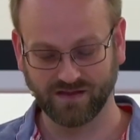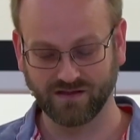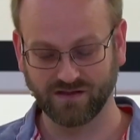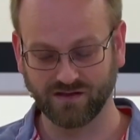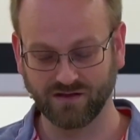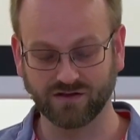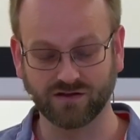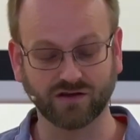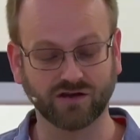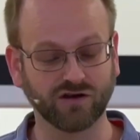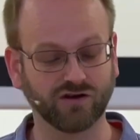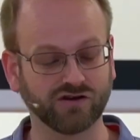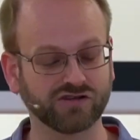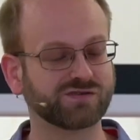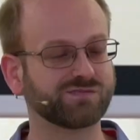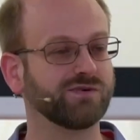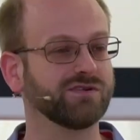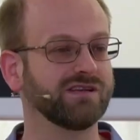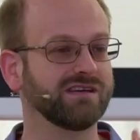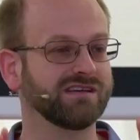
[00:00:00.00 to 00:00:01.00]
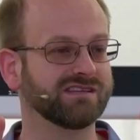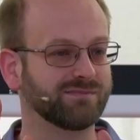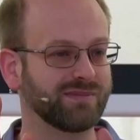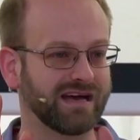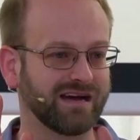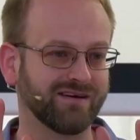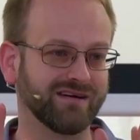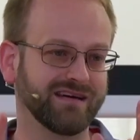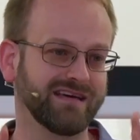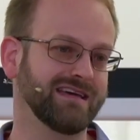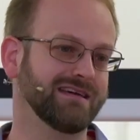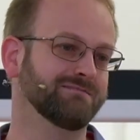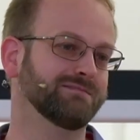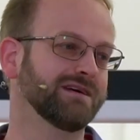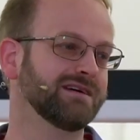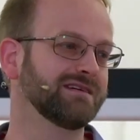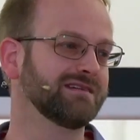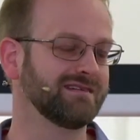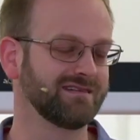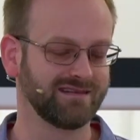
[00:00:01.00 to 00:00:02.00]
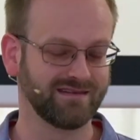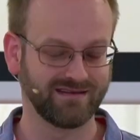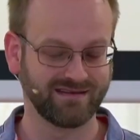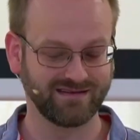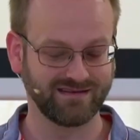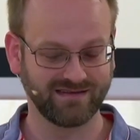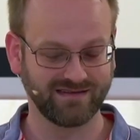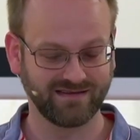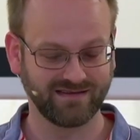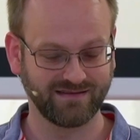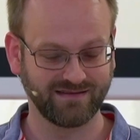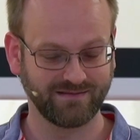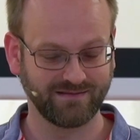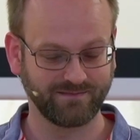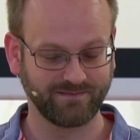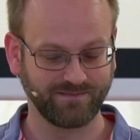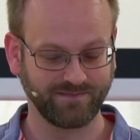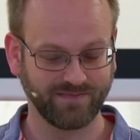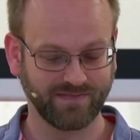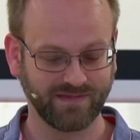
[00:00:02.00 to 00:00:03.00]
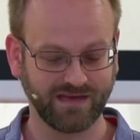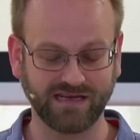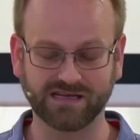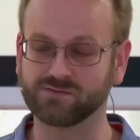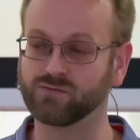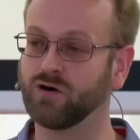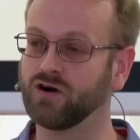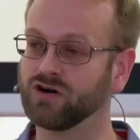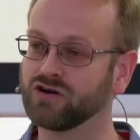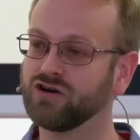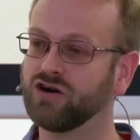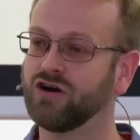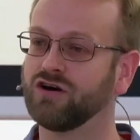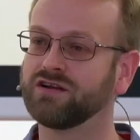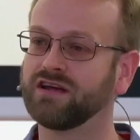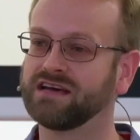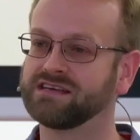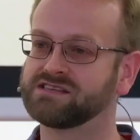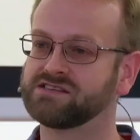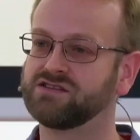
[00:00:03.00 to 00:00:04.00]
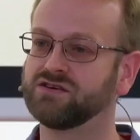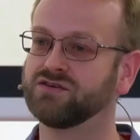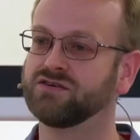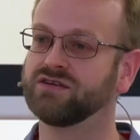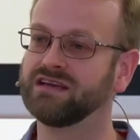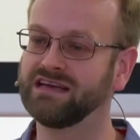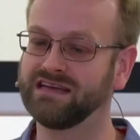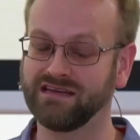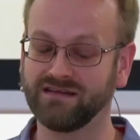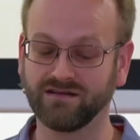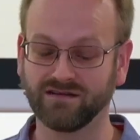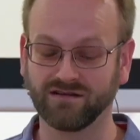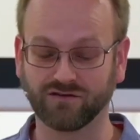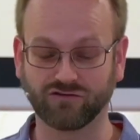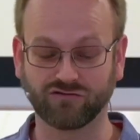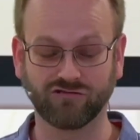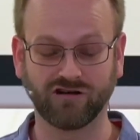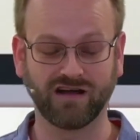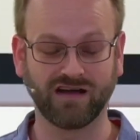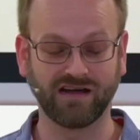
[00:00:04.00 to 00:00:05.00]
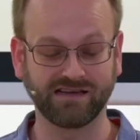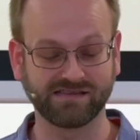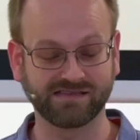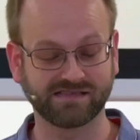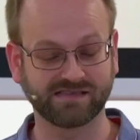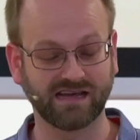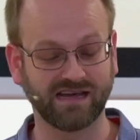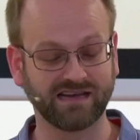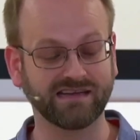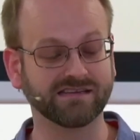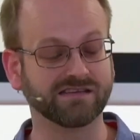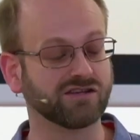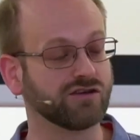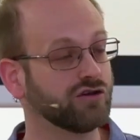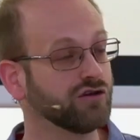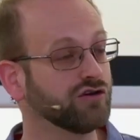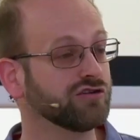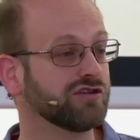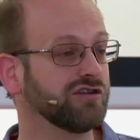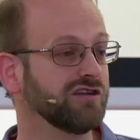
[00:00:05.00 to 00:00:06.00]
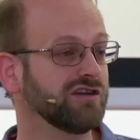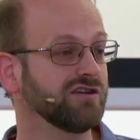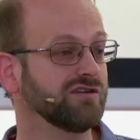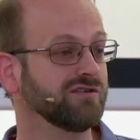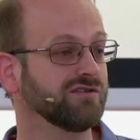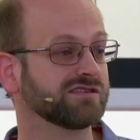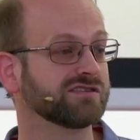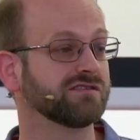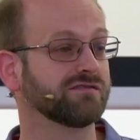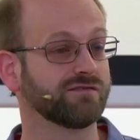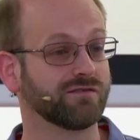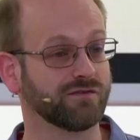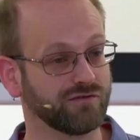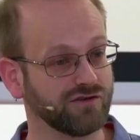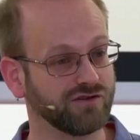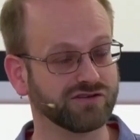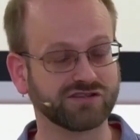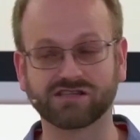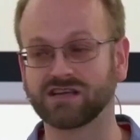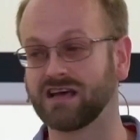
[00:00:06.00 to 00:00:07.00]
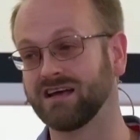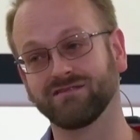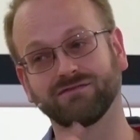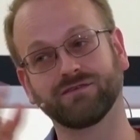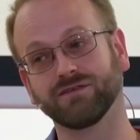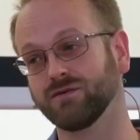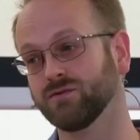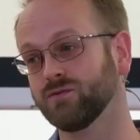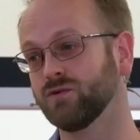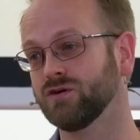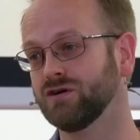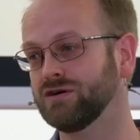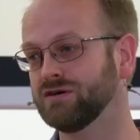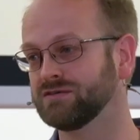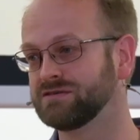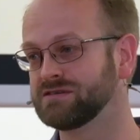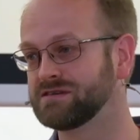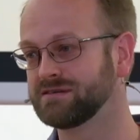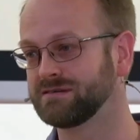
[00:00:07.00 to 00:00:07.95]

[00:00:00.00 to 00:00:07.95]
The gospel is about him. It's what God has done in Christ, and it's good news for us and for the world.